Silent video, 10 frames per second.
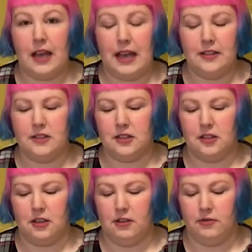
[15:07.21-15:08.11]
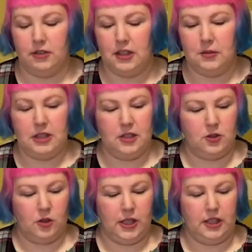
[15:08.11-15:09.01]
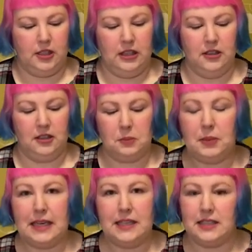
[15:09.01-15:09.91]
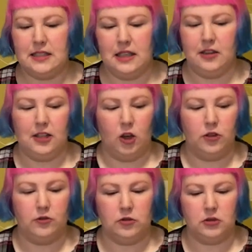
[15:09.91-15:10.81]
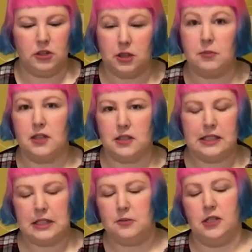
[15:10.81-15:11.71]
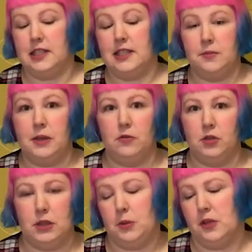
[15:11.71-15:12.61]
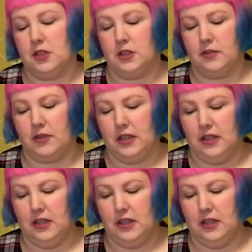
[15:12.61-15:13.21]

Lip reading: And I've really been enjoying the pieces and the overall like puzzling experience. It's been really positive.